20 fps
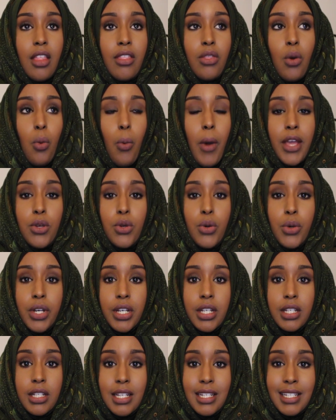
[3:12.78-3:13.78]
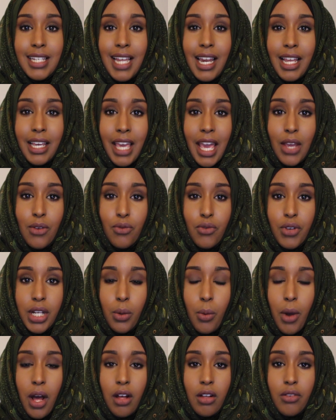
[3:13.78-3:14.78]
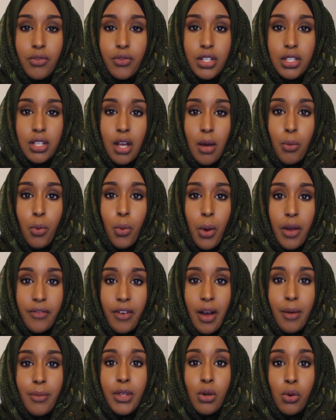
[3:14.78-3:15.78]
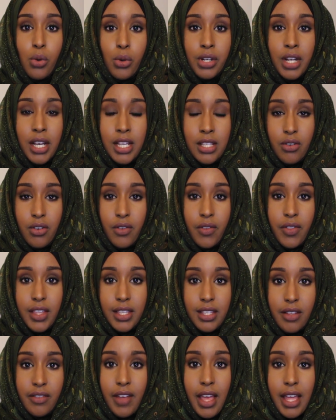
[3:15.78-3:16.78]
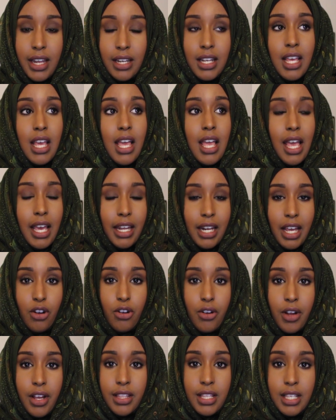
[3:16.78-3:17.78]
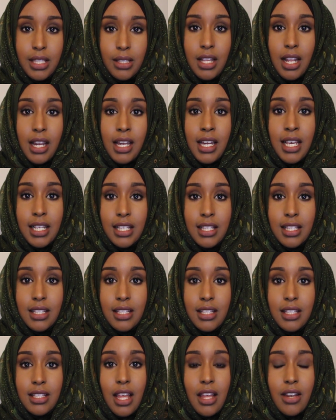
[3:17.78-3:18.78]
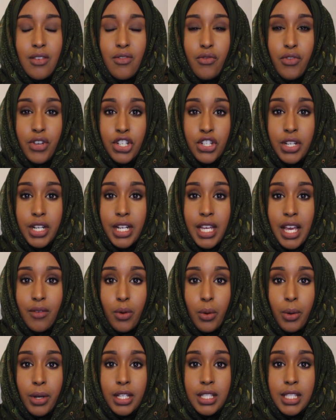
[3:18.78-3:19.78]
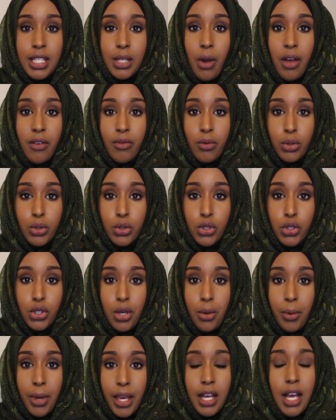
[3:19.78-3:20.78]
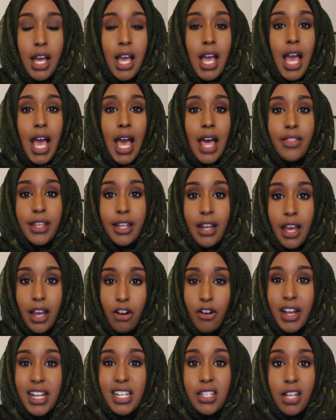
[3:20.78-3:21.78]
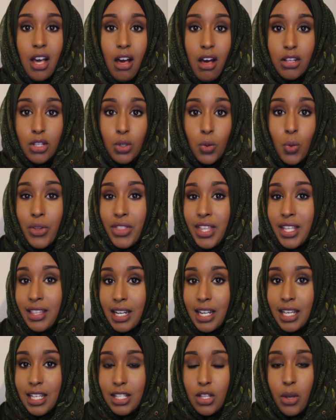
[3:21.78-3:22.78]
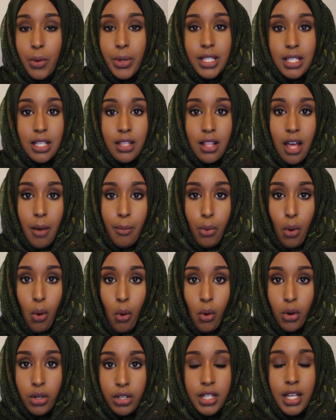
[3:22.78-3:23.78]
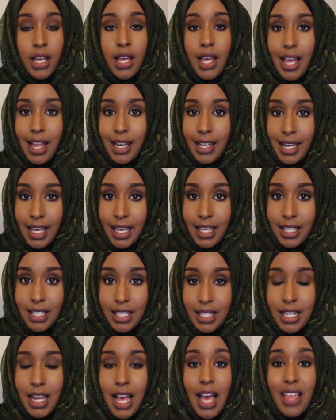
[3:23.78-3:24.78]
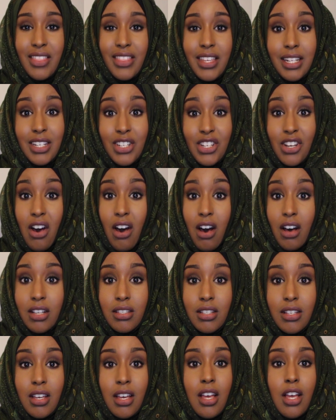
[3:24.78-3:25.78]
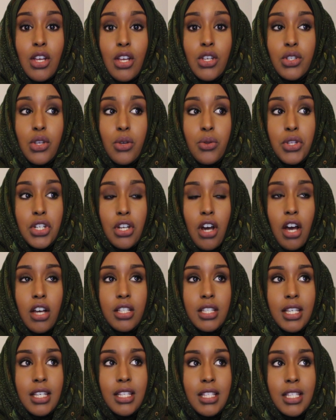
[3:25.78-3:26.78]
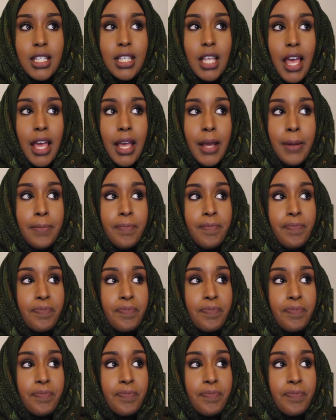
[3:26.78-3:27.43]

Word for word: the way you can delegate really well. For example, if I'm the organizer of this event and I create these lists and visually everyone can see what everyone's doing and then I create a task within the list. So it's a board, a list and then a task. So the task could say